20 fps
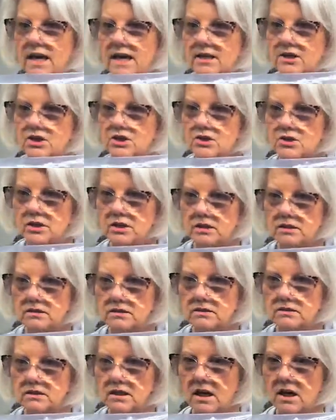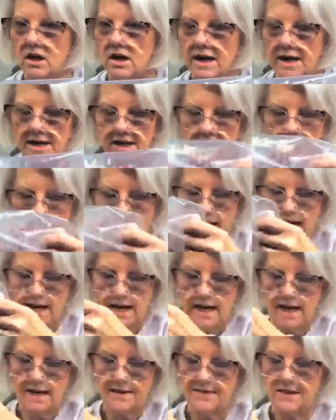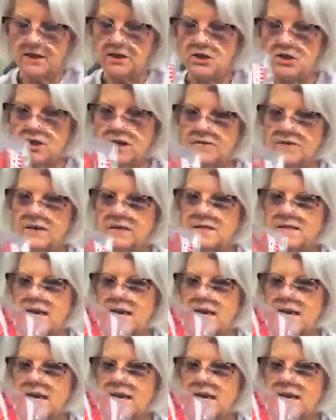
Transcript: extra. All right, and then you get this